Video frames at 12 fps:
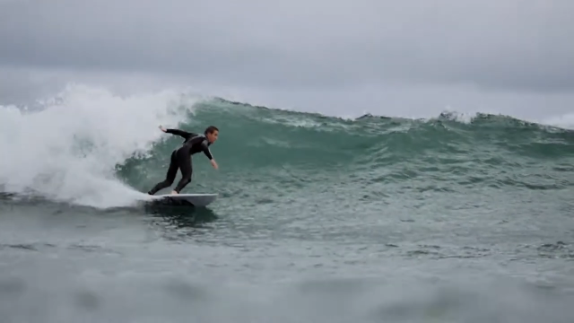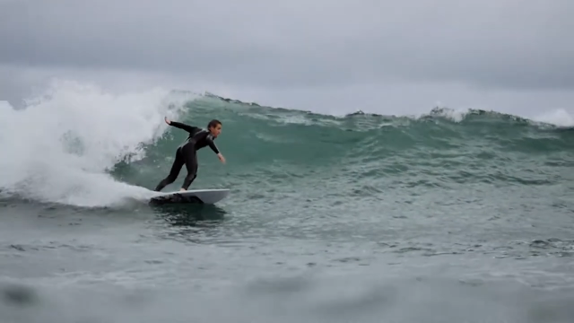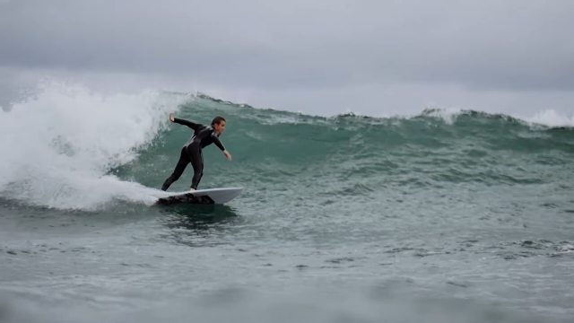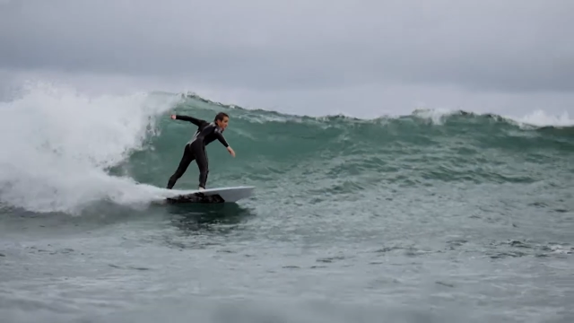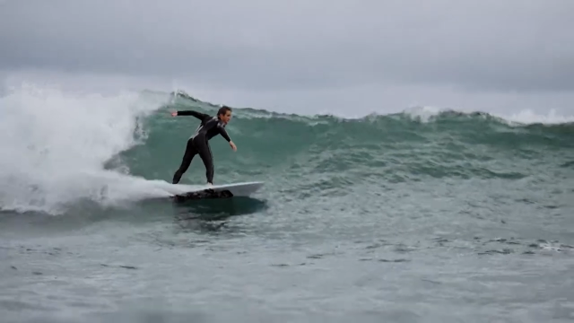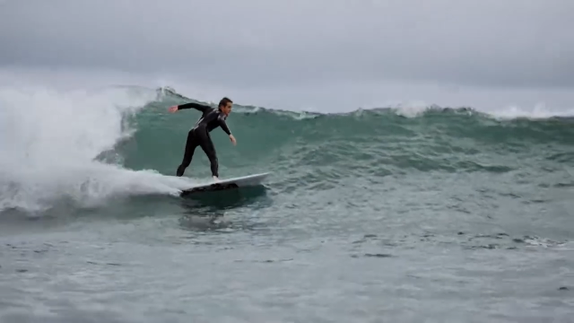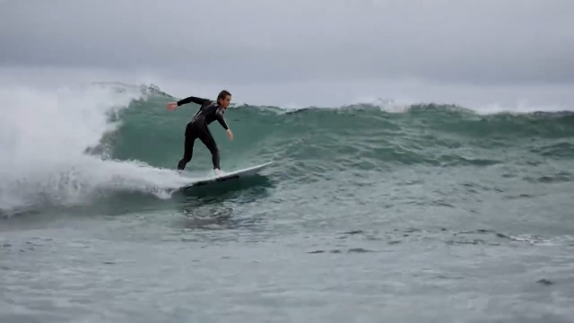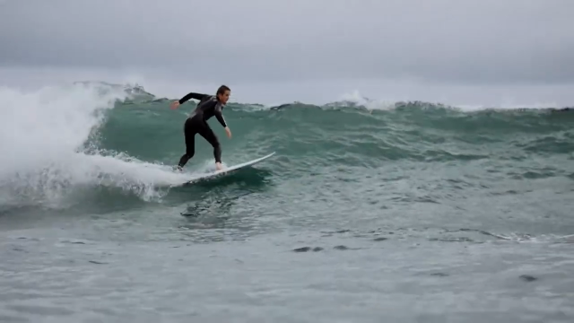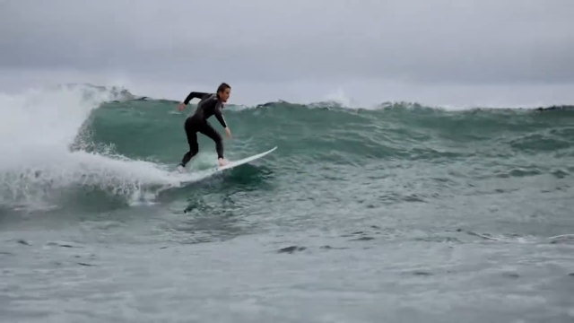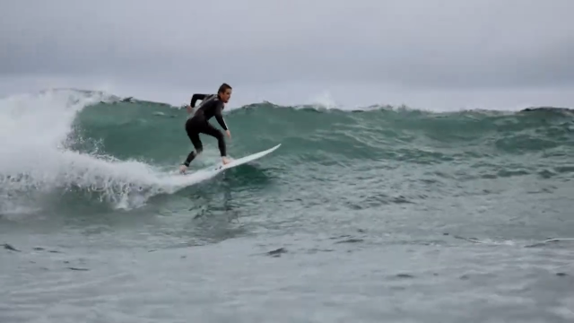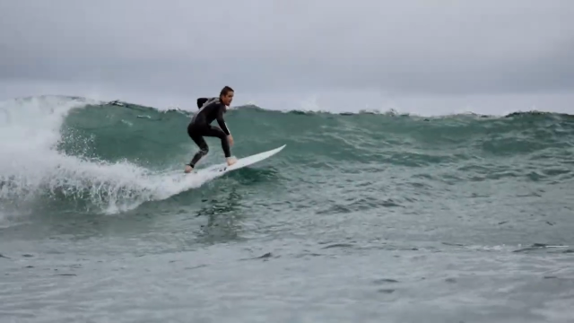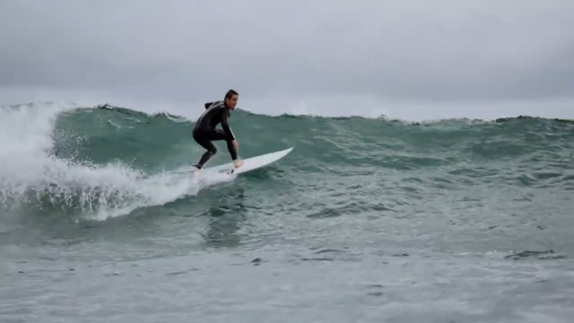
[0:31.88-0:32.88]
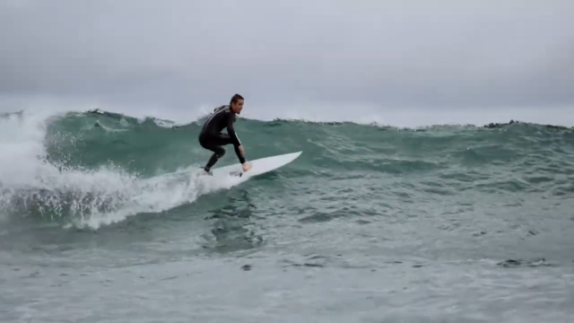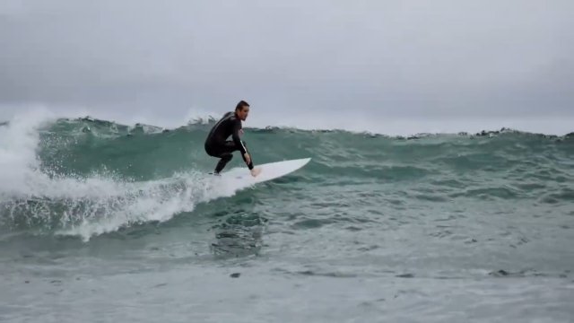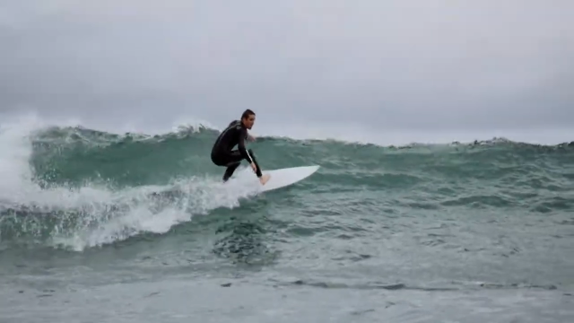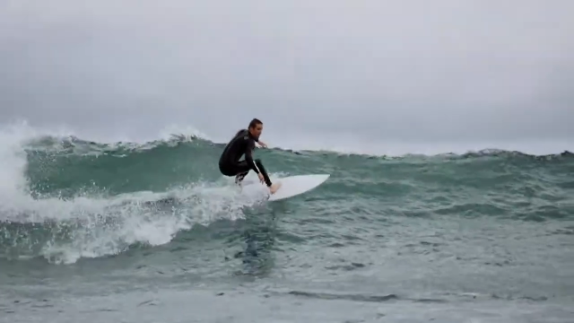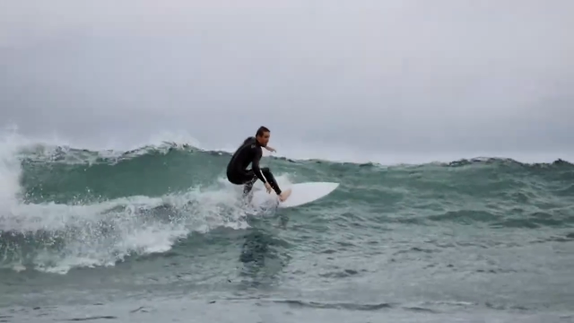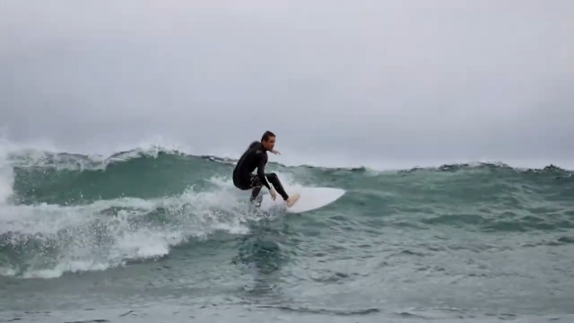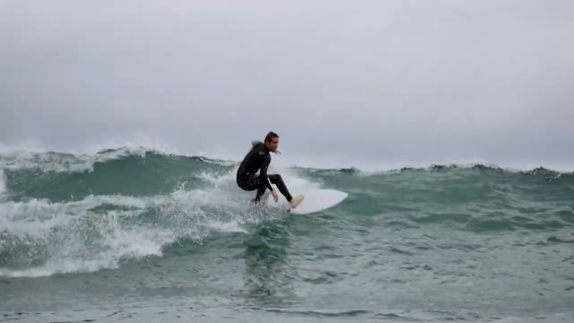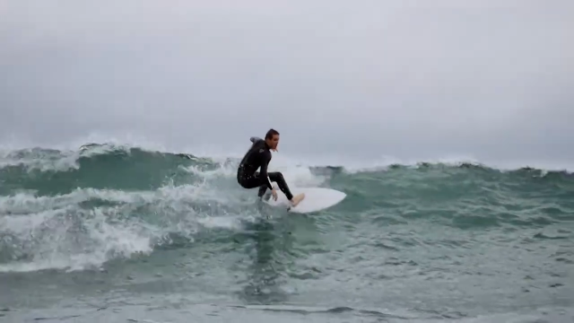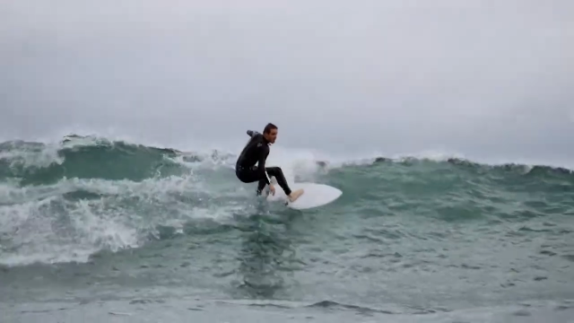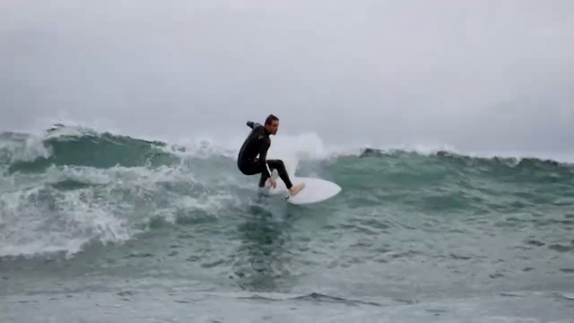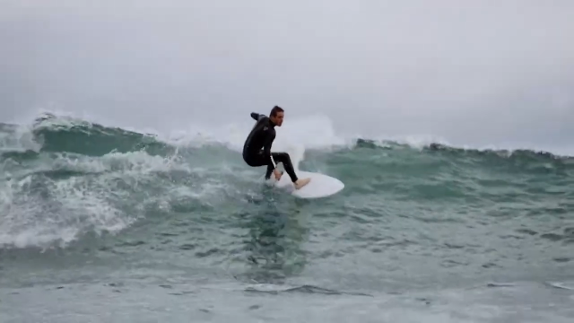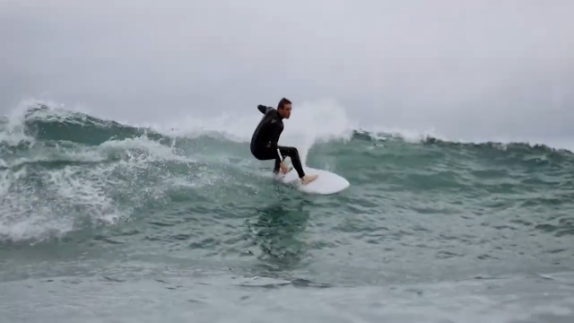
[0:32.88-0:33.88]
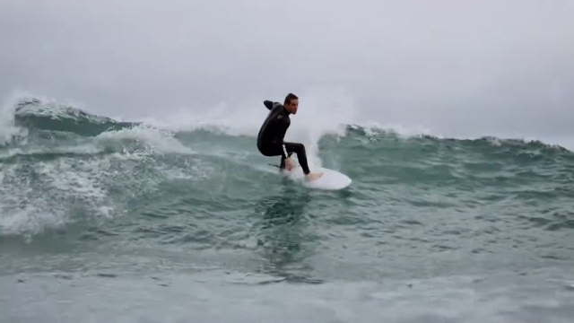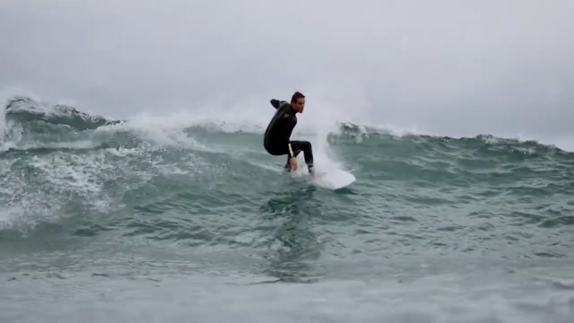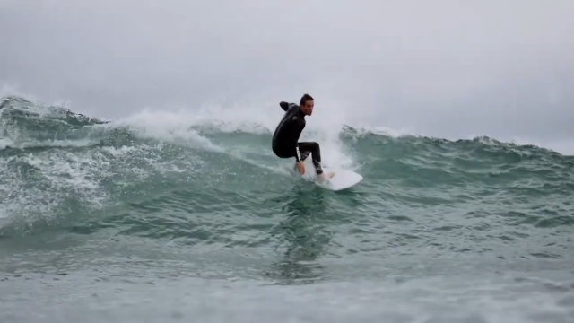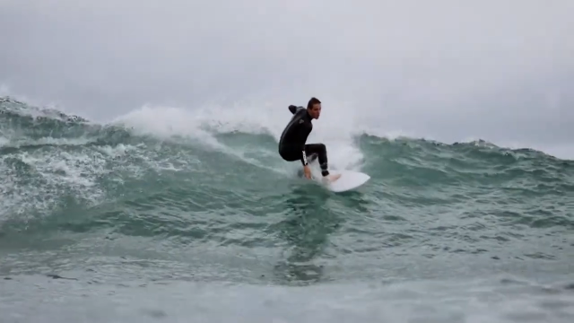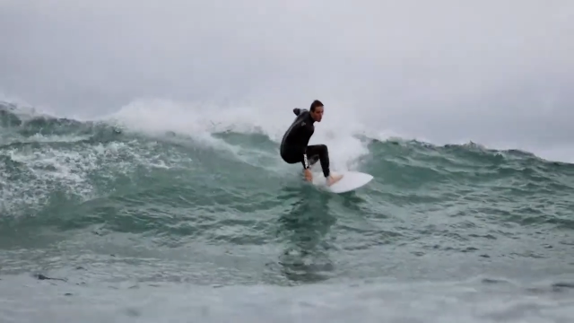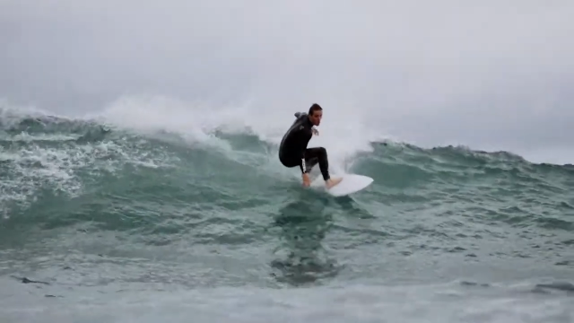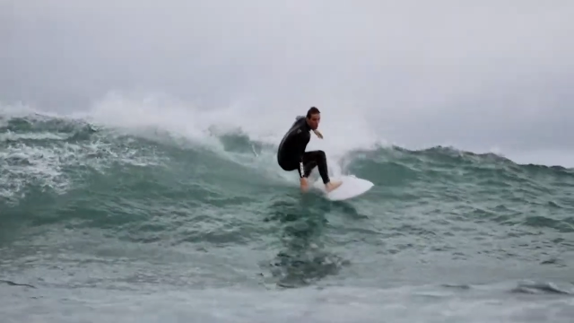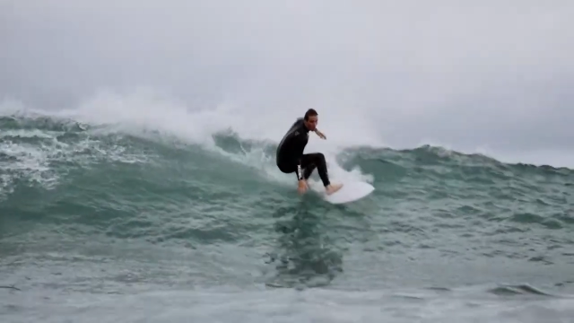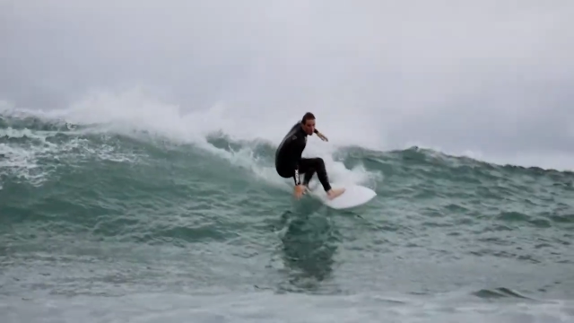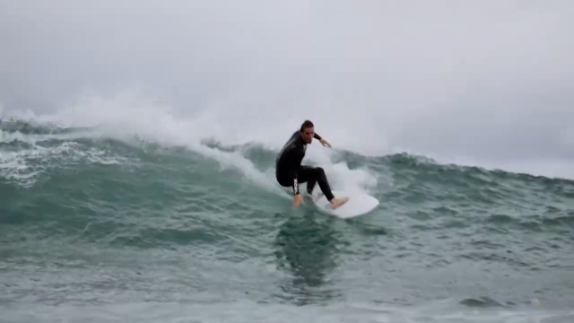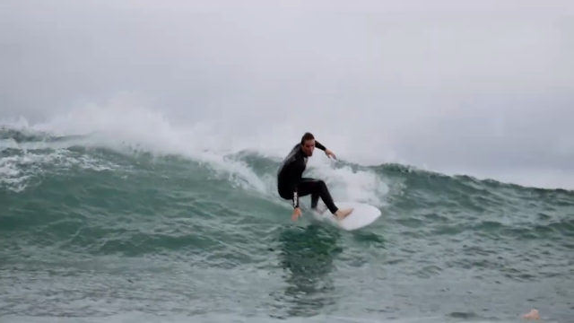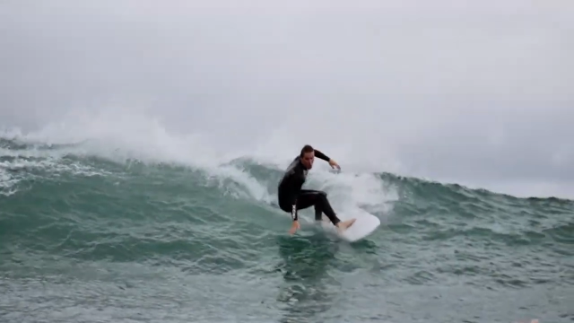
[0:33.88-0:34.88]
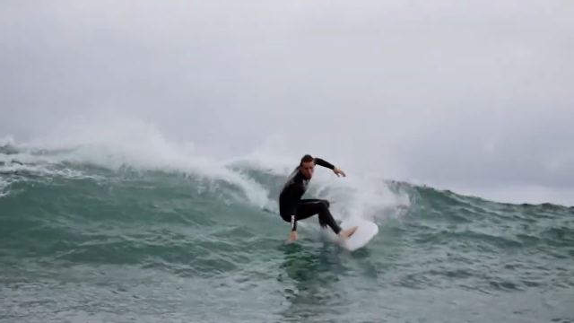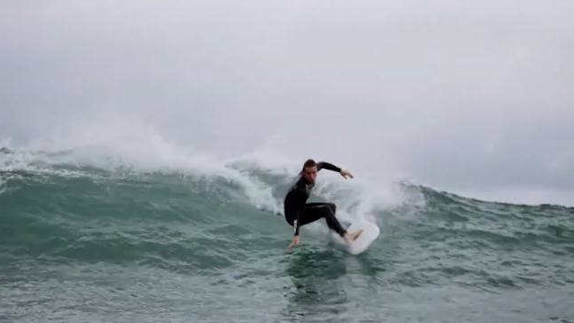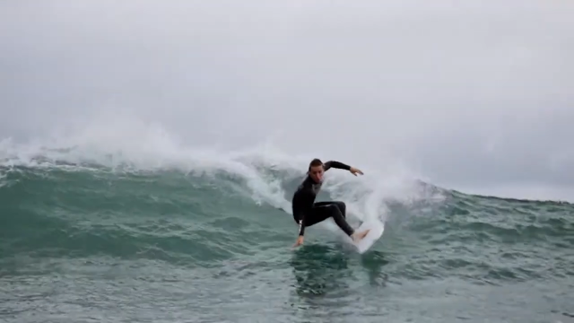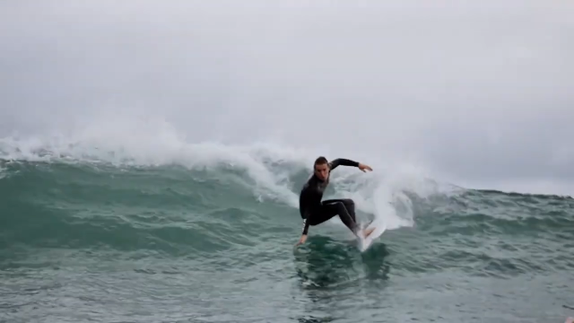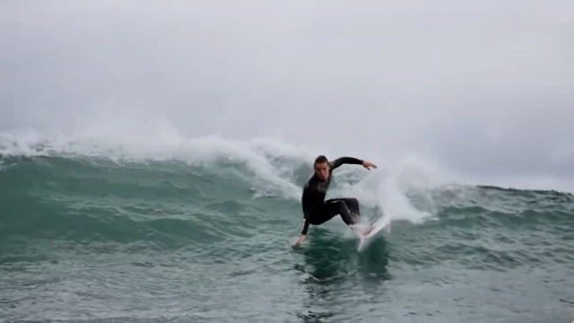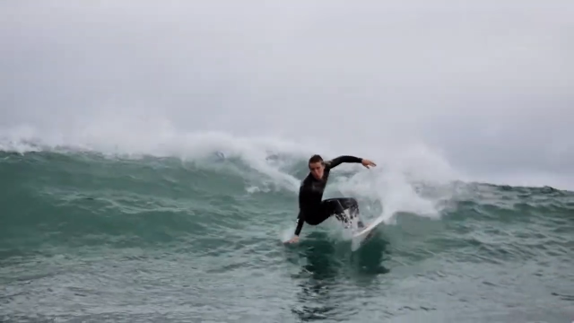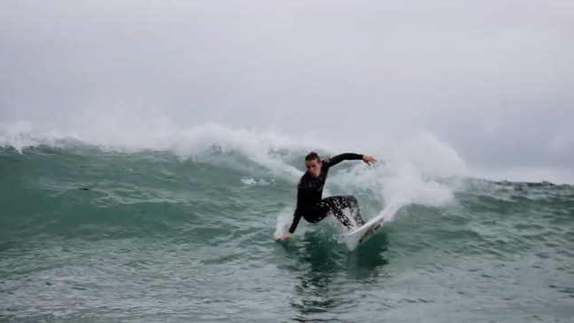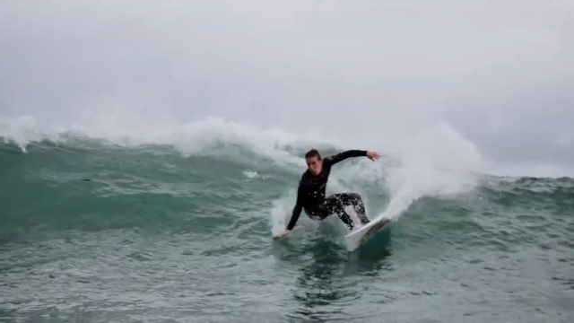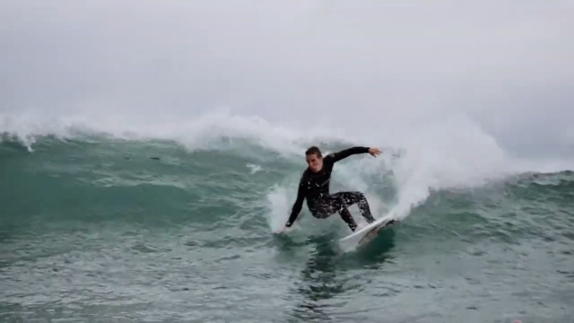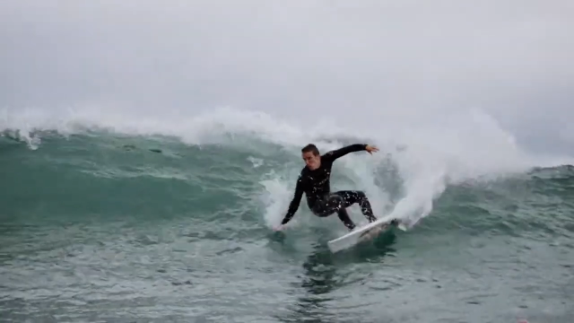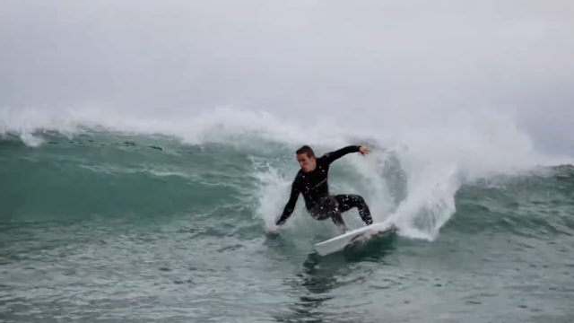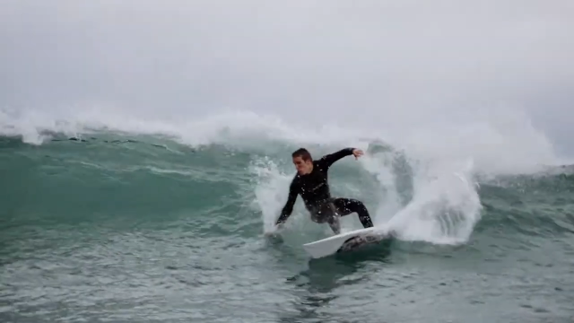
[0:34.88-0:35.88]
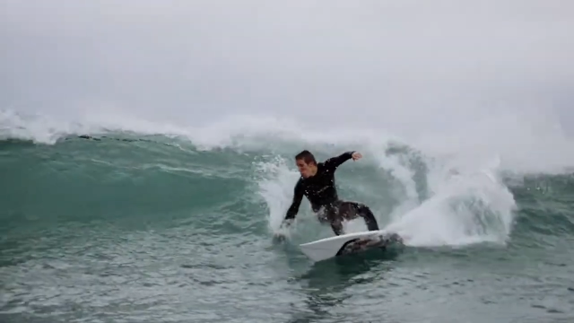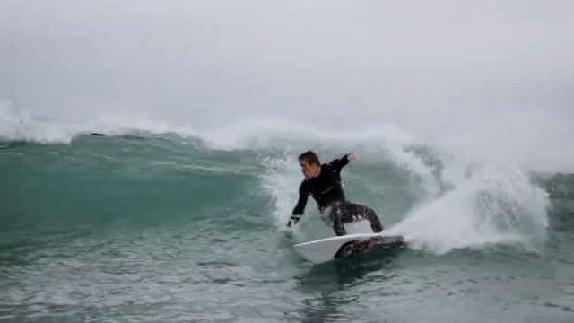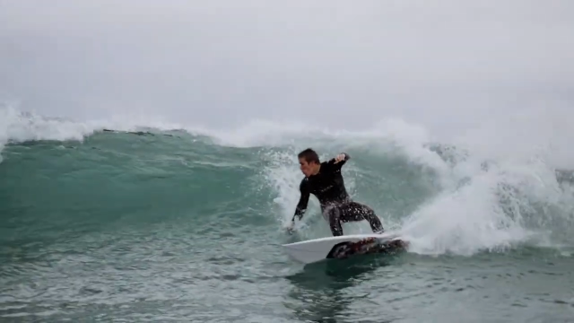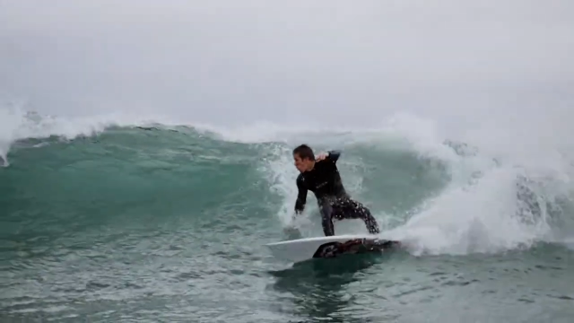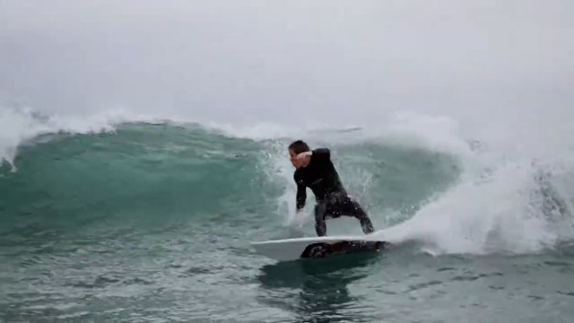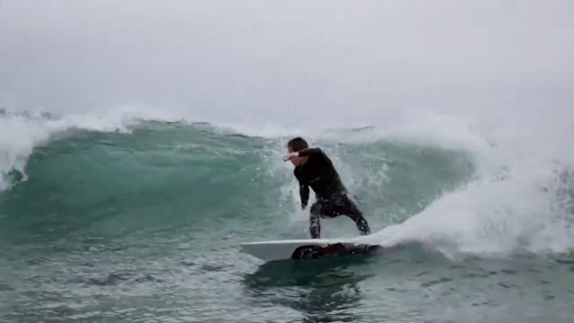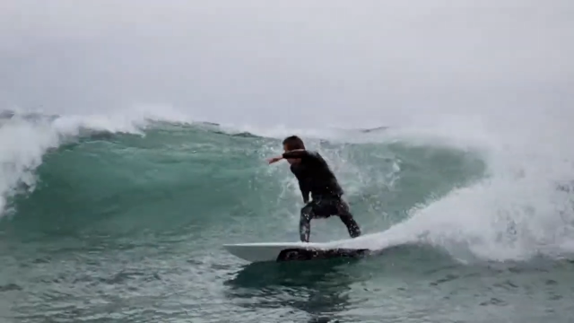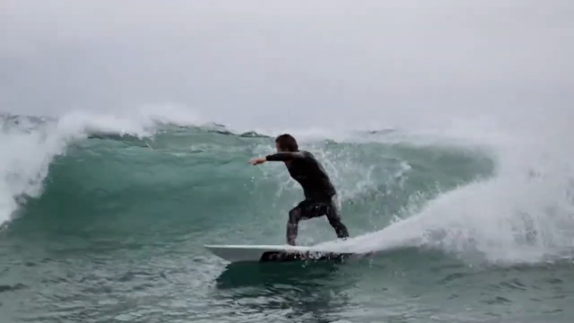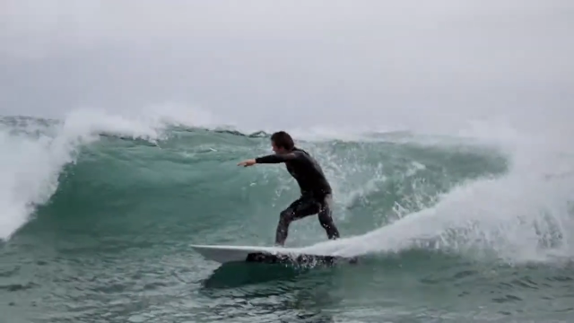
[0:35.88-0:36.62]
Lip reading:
No face is visible, so there are no lips to read.